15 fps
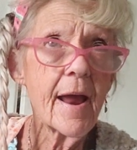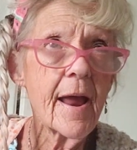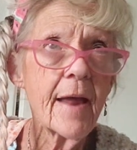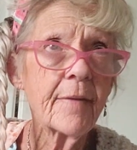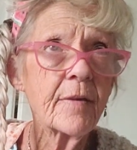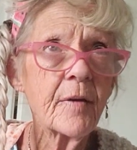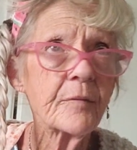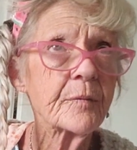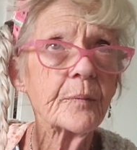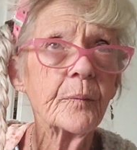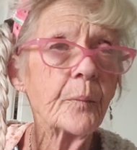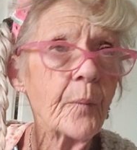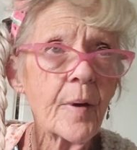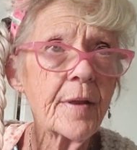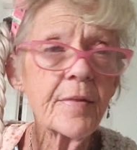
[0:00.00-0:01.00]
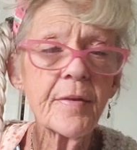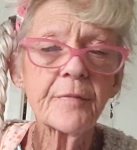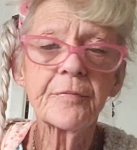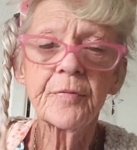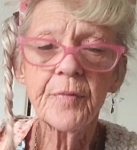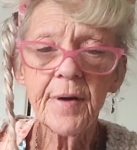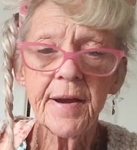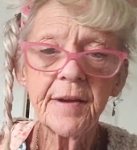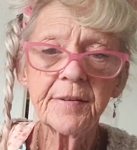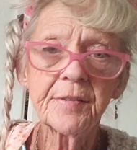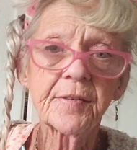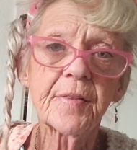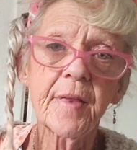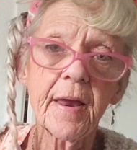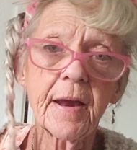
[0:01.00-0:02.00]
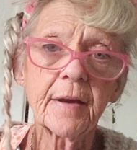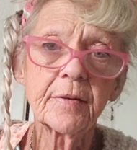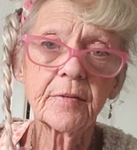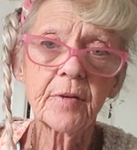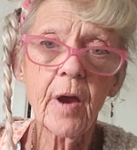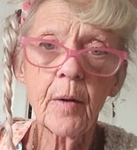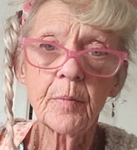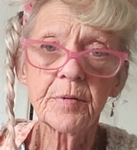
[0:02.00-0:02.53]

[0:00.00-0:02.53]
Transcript: and one of the freest things I